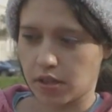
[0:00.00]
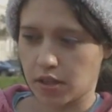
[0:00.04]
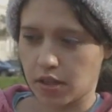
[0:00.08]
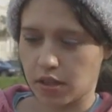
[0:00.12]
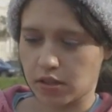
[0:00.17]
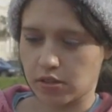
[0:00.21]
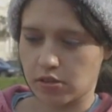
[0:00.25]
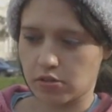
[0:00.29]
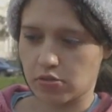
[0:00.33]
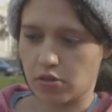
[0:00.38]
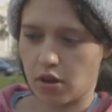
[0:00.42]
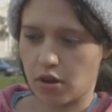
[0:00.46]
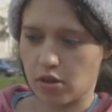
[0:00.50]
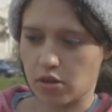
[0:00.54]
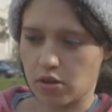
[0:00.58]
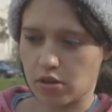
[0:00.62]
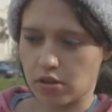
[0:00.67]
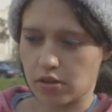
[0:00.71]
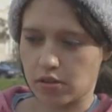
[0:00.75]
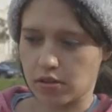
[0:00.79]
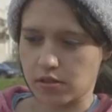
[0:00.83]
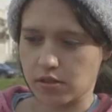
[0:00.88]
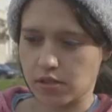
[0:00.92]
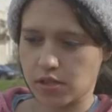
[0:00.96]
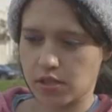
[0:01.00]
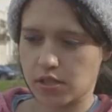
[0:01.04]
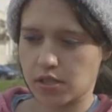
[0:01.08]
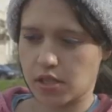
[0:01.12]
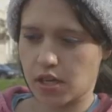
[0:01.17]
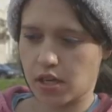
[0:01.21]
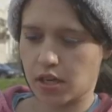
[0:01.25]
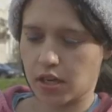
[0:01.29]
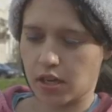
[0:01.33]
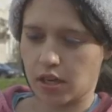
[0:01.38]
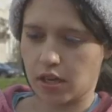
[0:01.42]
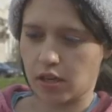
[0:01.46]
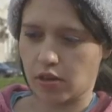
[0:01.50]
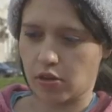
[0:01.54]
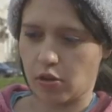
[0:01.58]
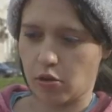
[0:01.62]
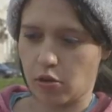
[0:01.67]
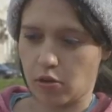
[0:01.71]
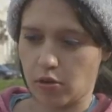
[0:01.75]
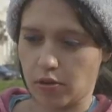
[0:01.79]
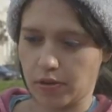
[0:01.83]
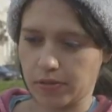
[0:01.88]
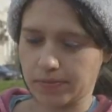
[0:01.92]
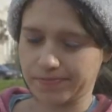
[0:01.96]
Construction is taking
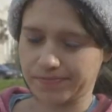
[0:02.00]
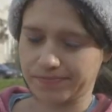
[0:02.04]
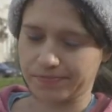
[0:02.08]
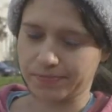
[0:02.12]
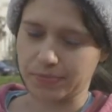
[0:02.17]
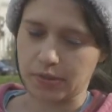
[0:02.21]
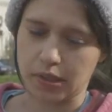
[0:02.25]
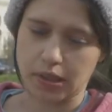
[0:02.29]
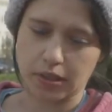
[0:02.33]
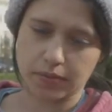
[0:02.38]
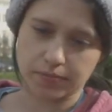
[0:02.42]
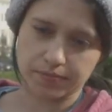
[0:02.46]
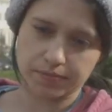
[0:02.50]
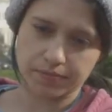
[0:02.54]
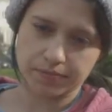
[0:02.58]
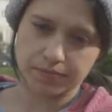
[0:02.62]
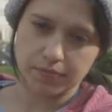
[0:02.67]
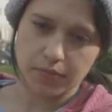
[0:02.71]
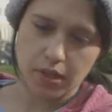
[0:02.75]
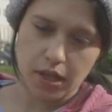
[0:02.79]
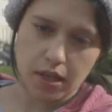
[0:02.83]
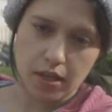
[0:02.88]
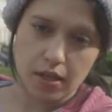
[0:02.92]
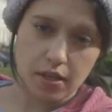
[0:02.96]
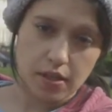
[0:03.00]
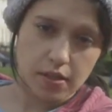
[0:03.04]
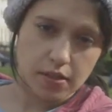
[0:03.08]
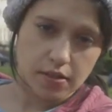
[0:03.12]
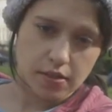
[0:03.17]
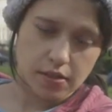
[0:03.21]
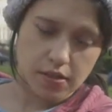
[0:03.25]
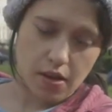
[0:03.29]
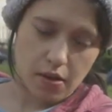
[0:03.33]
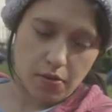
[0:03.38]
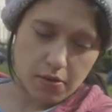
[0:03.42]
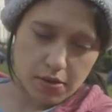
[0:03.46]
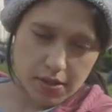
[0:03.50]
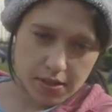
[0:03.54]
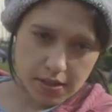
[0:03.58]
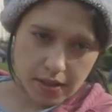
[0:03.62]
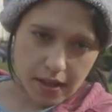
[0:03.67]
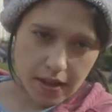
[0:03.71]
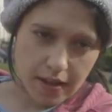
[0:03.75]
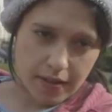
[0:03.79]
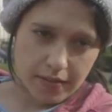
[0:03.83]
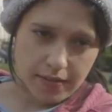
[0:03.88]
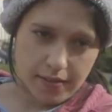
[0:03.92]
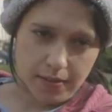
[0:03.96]
long, but so is
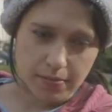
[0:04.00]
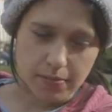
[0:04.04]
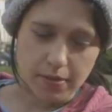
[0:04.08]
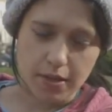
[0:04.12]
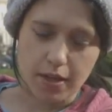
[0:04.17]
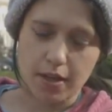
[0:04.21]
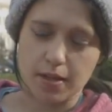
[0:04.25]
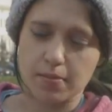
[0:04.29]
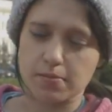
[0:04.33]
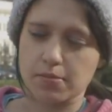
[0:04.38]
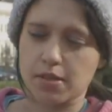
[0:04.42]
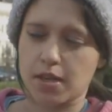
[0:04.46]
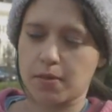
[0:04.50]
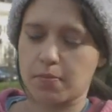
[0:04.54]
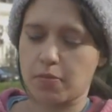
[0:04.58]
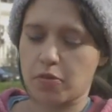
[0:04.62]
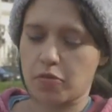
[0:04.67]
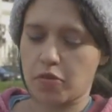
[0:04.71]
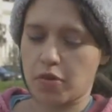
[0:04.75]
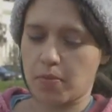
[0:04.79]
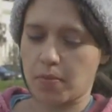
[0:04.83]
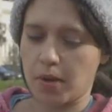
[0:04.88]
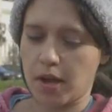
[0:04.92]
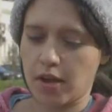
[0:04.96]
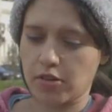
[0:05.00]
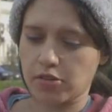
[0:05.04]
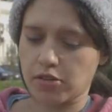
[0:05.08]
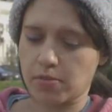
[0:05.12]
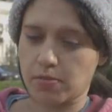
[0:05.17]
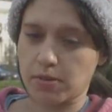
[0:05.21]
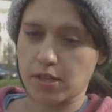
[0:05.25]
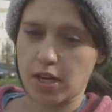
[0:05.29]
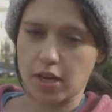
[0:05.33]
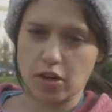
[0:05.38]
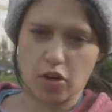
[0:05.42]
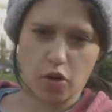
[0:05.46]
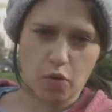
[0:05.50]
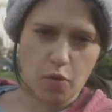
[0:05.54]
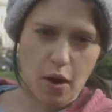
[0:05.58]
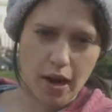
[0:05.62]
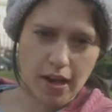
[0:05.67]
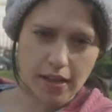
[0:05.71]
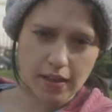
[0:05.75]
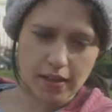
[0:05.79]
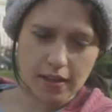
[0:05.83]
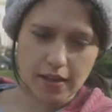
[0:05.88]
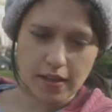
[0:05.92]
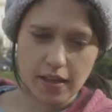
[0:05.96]
life sometimes. I prefer my house to be done
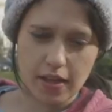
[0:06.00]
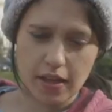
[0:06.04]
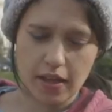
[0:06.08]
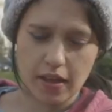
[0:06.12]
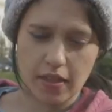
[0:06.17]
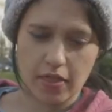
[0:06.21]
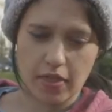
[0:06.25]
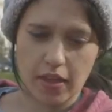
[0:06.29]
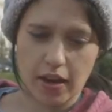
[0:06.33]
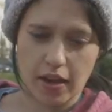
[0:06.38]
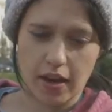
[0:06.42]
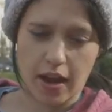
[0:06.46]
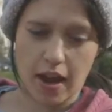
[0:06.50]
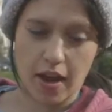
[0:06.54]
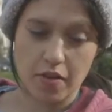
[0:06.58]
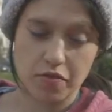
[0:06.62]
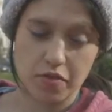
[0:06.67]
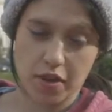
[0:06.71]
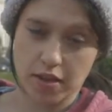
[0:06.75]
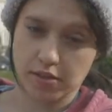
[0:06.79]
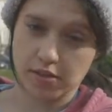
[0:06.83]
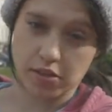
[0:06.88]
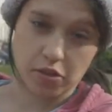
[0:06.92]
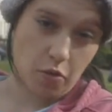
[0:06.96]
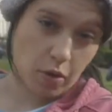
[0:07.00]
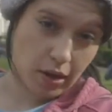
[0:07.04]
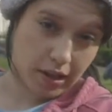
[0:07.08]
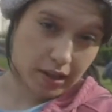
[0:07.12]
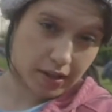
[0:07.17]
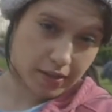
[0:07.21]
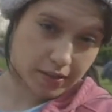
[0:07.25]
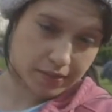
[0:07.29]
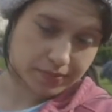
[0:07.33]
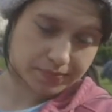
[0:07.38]
correctly than half-assed and quick,